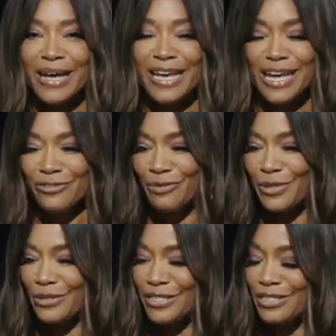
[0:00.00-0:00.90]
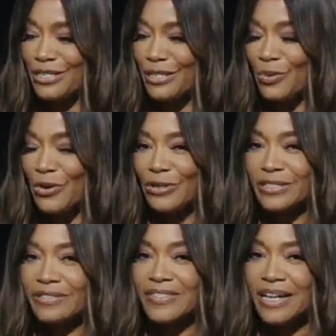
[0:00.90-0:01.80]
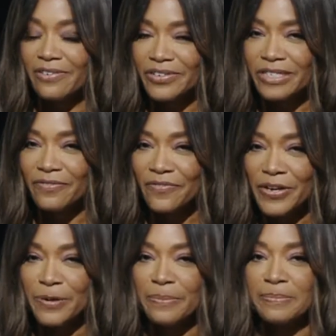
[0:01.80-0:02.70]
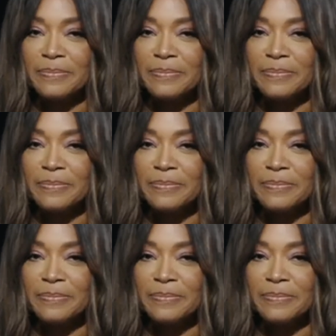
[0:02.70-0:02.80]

my contributions to the world of television and film.